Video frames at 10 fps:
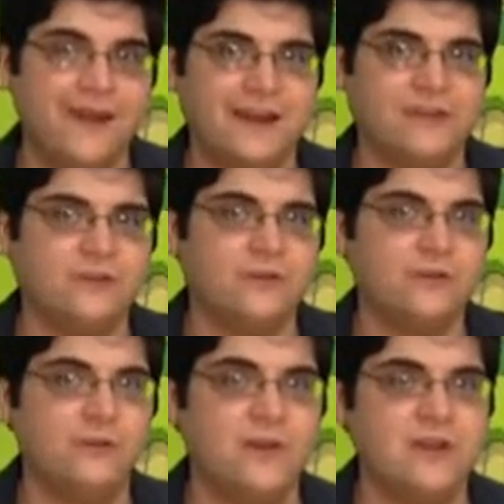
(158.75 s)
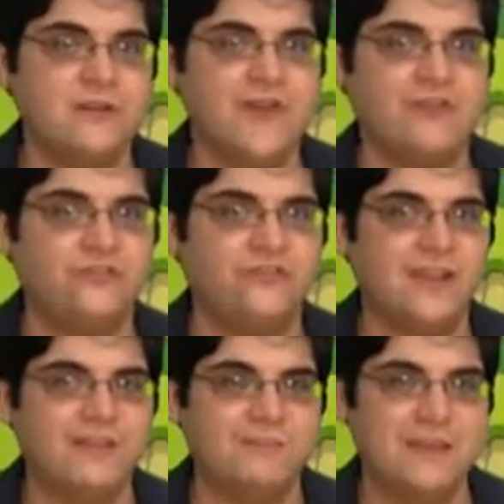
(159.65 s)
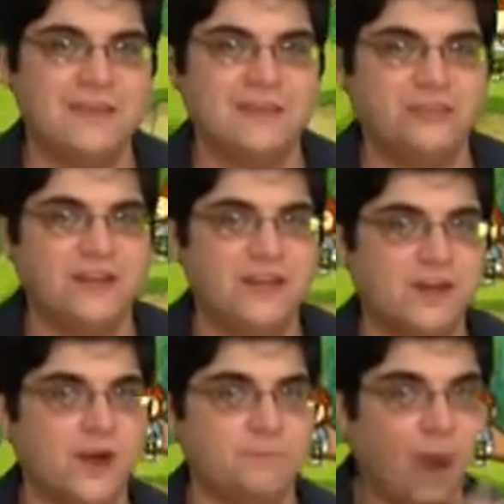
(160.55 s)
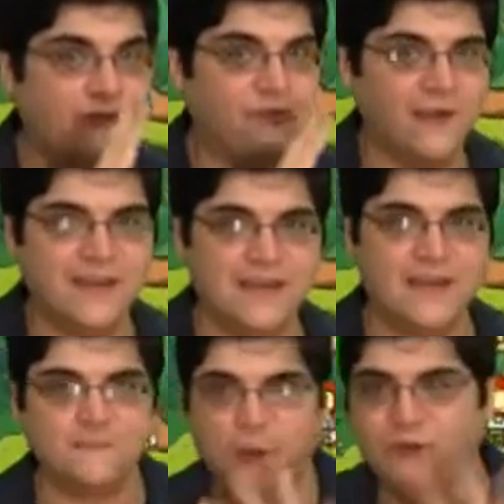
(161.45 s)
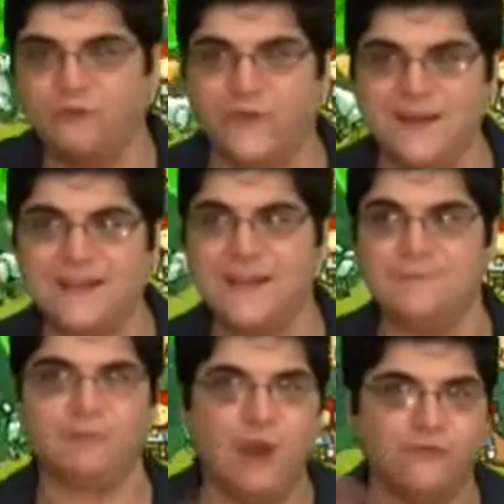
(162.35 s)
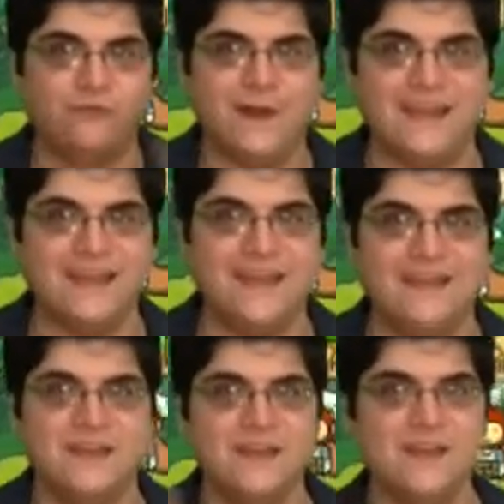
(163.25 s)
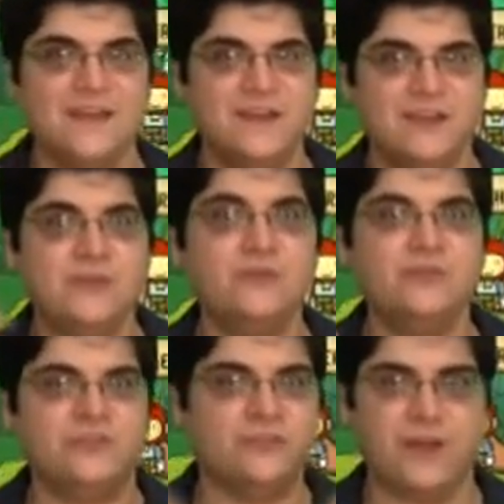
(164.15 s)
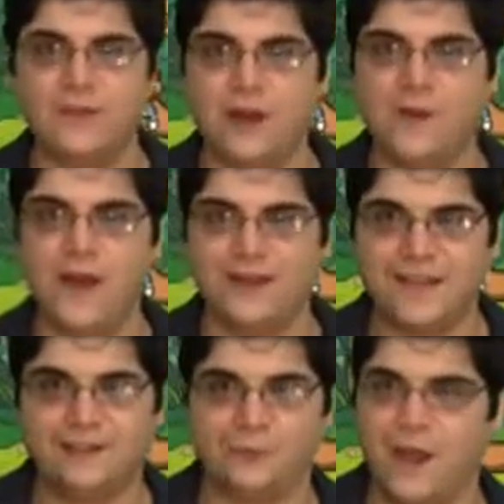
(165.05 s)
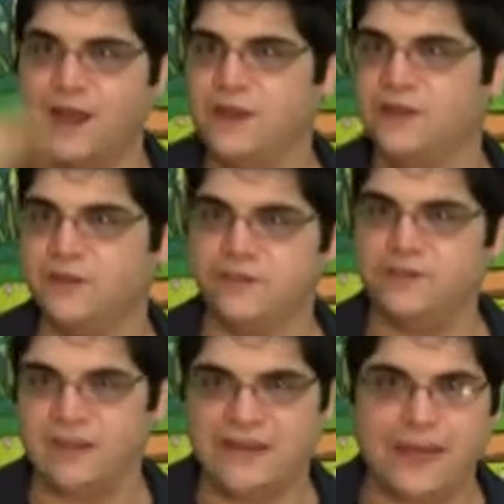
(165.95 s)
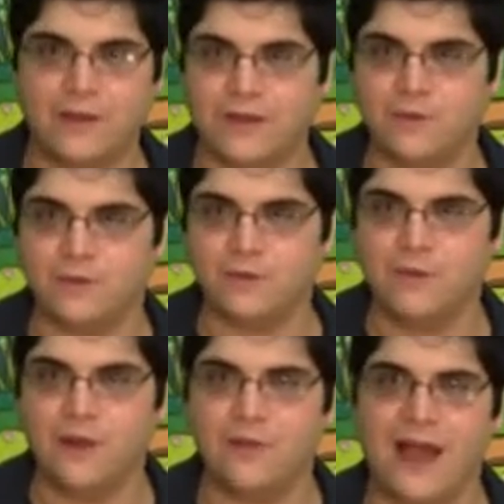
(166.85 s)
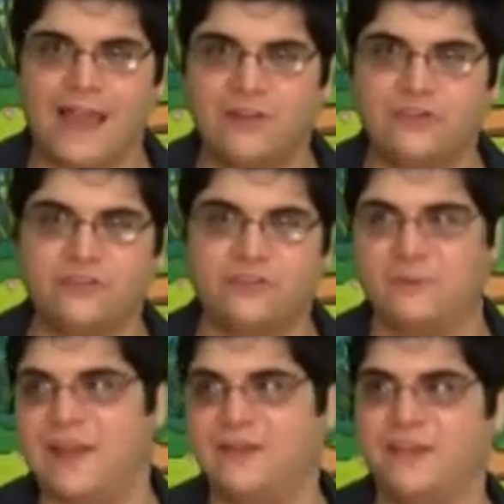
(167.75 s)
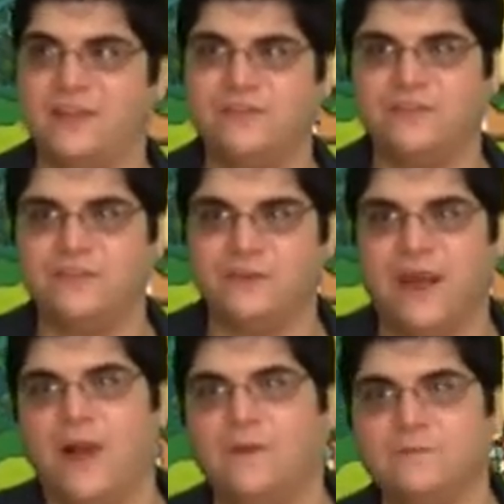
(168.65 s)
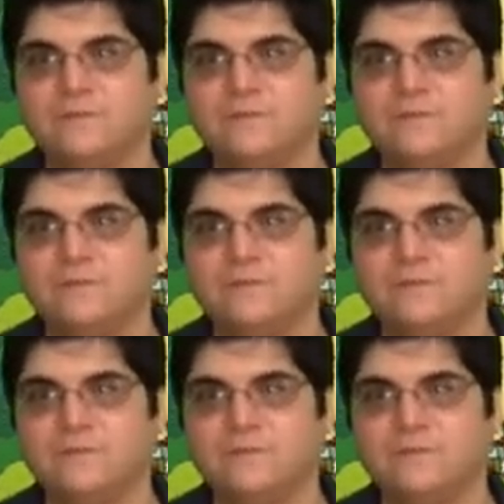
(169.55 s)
And at a certain point, you get sick of being the genie and going, poof, what do you need? Poof, what do you need? Poof, what do you need? You just go, you know what? Guess what? You're the genie now. Give me your remote. I get to just demand things of you now.